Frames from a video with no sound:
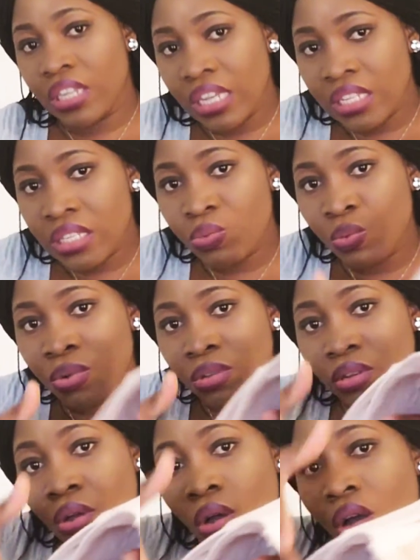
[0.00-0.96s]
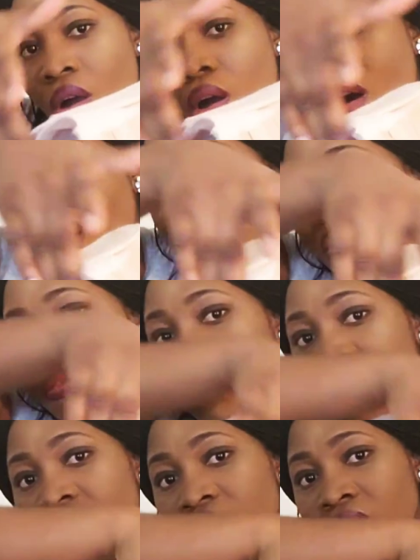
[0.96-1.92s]
this one
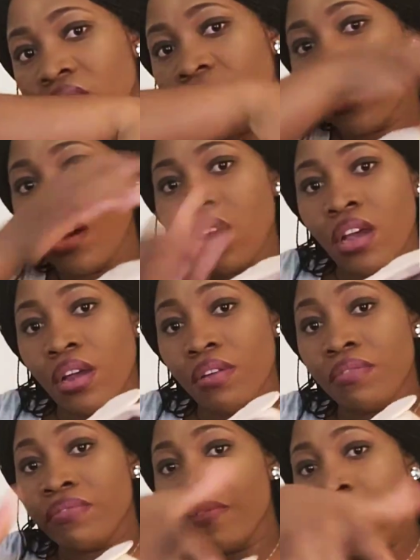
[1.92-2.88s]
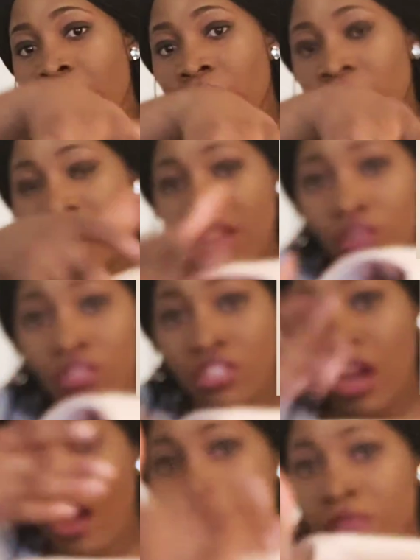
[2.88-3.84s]
curved around, like on
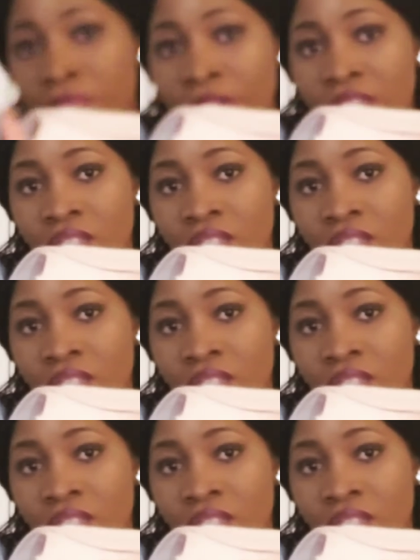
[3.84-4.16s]
top of my